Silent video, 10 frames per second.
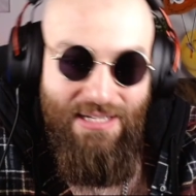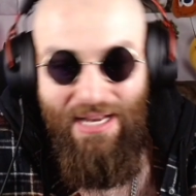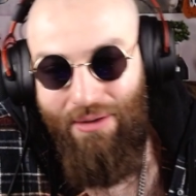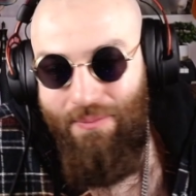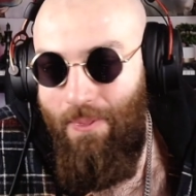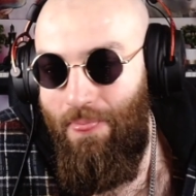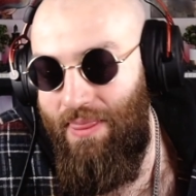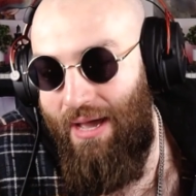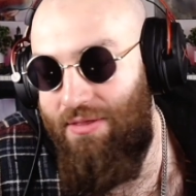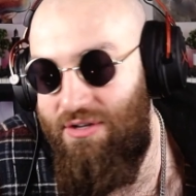No,
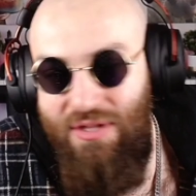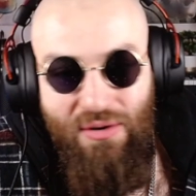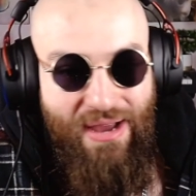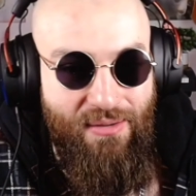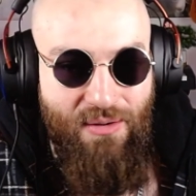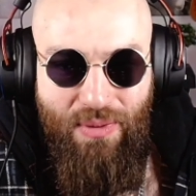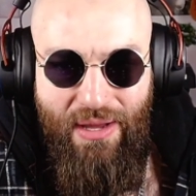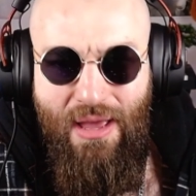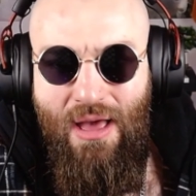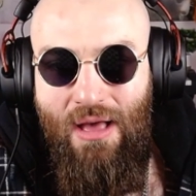there's no counterplay.
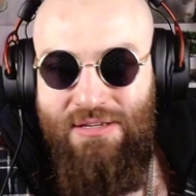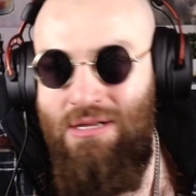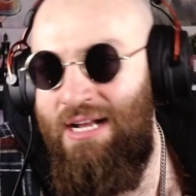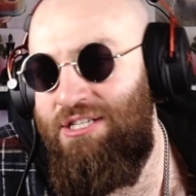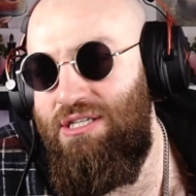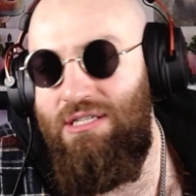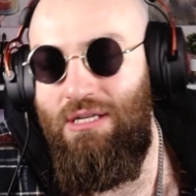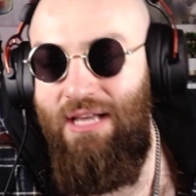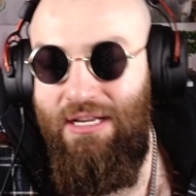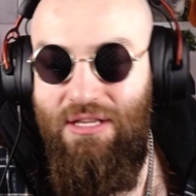So let's just
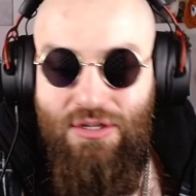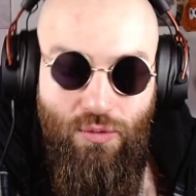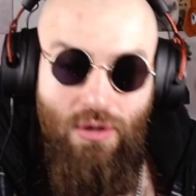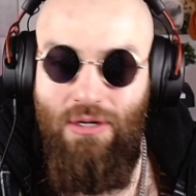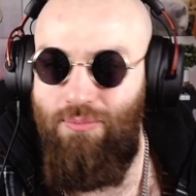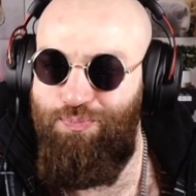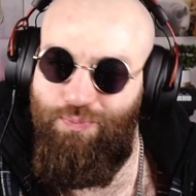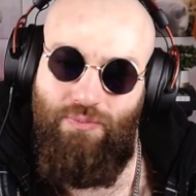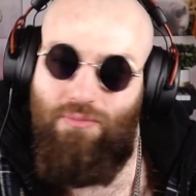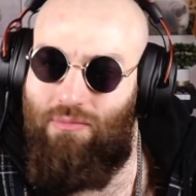collect this rook
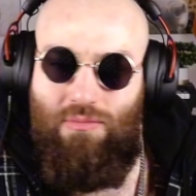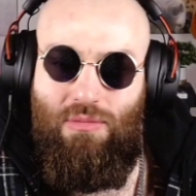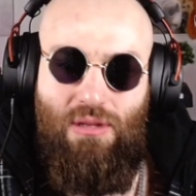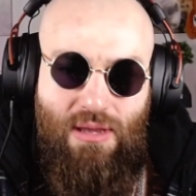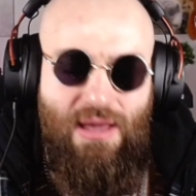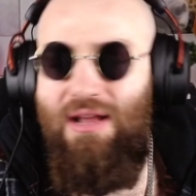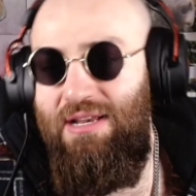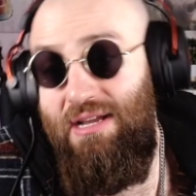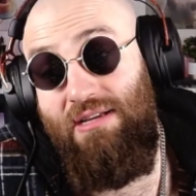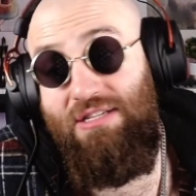
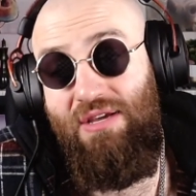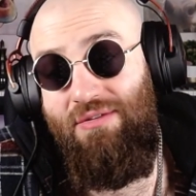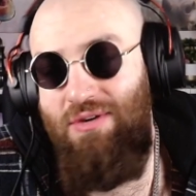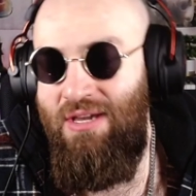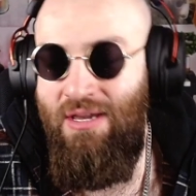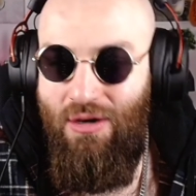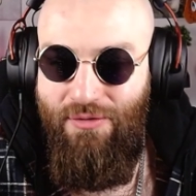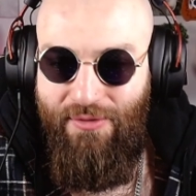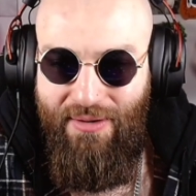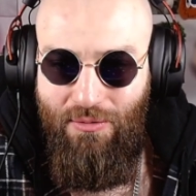and see if we can go
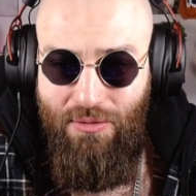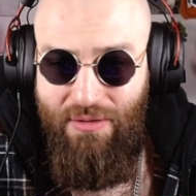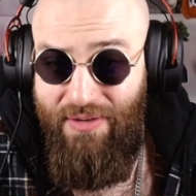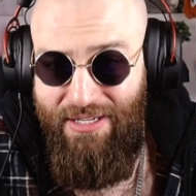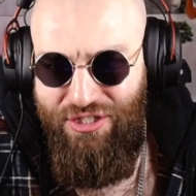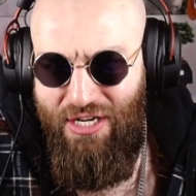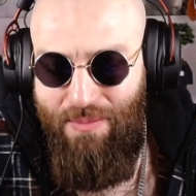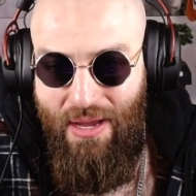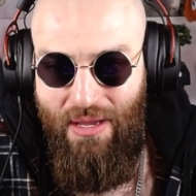for a really fast checkmate.